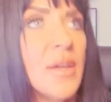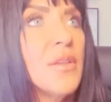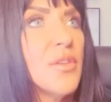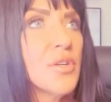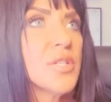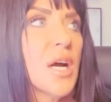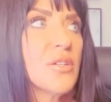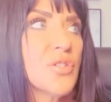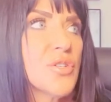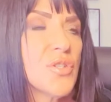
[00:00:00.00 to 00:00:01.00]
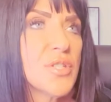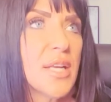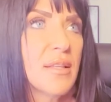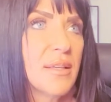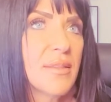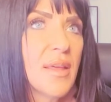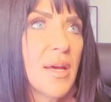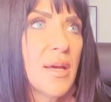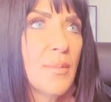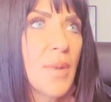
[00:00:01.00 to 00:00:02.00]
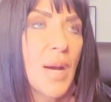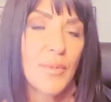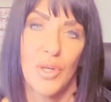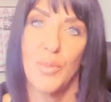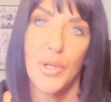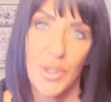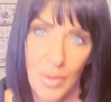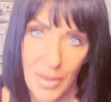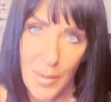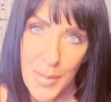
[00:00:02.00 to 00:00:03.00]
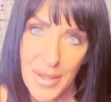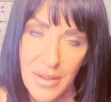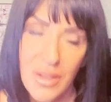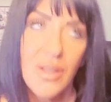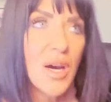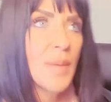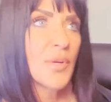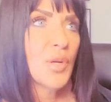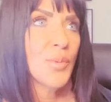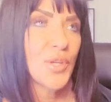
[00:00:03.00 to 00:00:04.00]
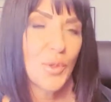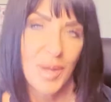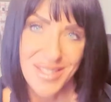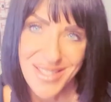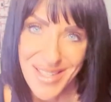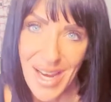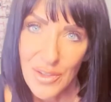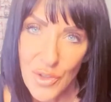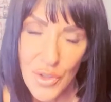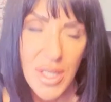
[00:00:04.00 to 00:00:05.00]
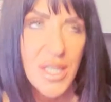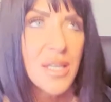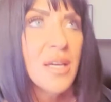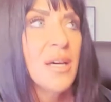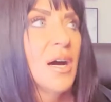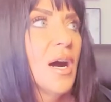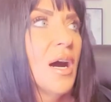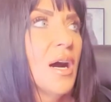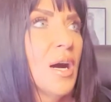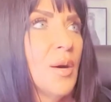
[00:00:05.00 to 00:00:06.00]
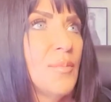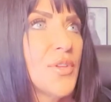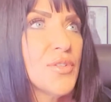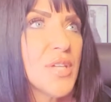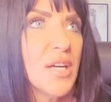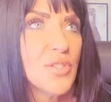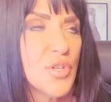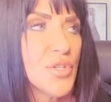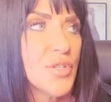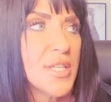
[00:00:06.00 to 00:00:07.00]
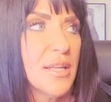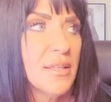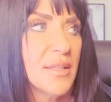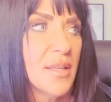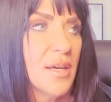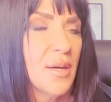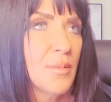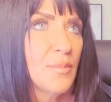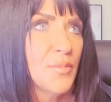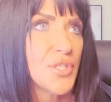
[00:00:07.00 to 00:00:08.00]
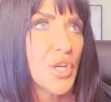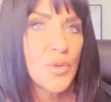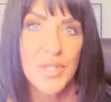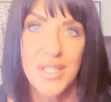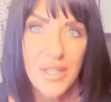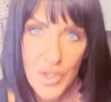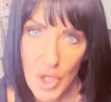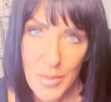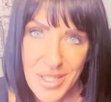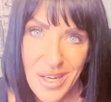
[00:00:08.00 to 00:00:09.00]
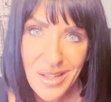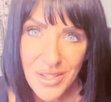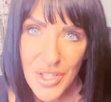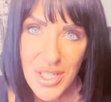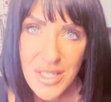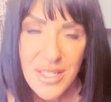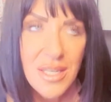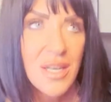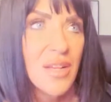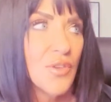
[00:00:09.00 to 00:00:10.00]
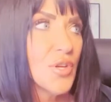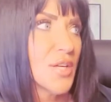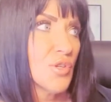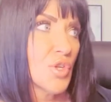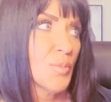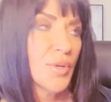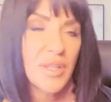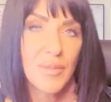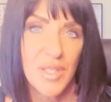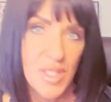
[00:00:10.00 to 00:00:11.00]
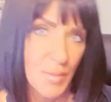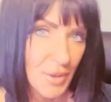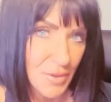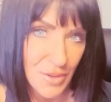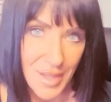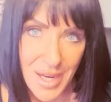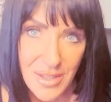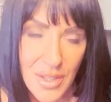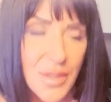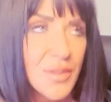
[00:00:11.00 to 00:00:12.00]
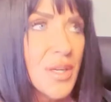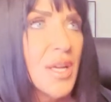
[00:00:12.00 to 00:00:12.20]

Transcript: their doctors are telling them, I'm going to put you on the pill, I'm going to put you on a statin drug. Um, their doctors are telling them to go see a dermatologist. Their doctors are putting them on spironolactone.